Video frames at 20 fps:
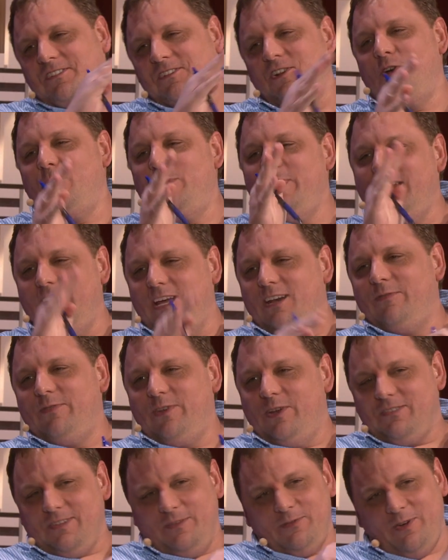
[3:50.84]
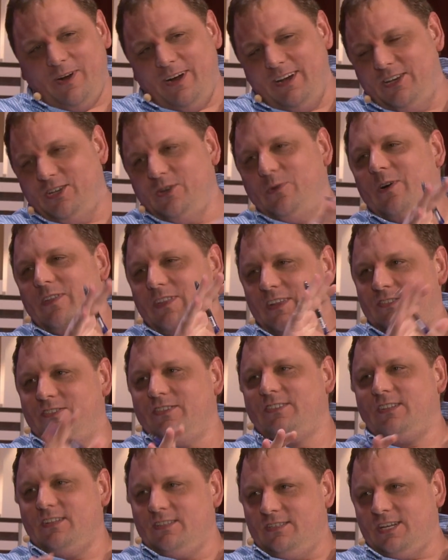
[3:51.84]
so many interviews. I'm trying to do one that's
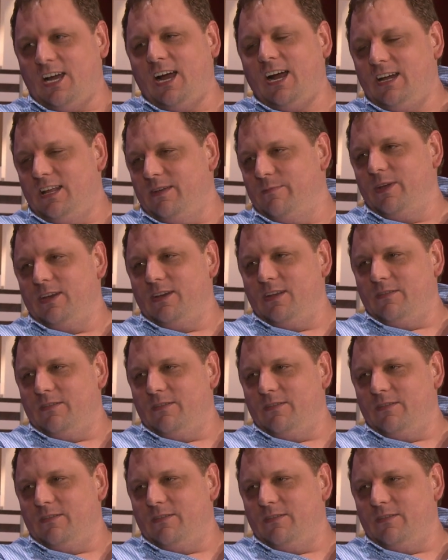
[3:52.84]
just a tiny bit